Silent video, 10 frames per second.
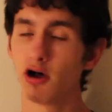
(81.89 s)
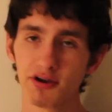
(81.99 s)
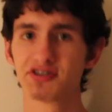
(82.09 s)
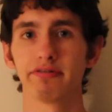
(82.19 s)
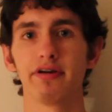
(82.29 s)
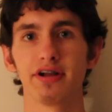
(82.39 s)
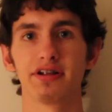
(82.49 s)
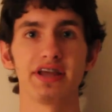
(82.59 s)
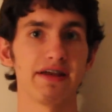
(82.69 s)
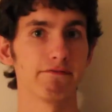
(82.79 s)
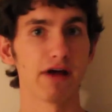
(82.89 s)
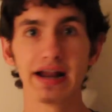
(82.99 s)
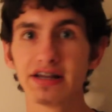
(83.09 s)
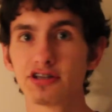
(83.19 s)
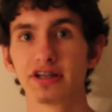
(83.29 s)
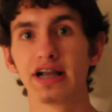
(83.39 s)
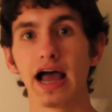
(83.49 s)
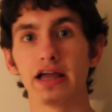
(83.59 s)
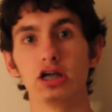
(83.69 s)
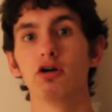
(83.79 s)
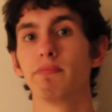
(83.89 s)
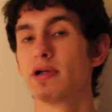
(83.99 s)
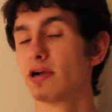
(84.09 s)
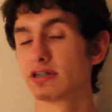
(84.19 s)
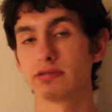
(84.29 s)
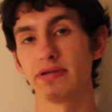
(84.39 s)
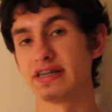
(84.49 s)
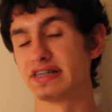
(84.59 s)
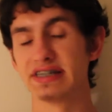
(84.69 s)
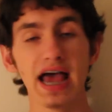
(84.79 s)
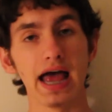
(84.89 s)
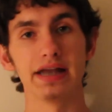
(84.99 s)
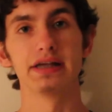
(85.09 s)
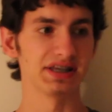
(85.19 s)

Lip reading: also while there they ran into the guy who appears to be dead.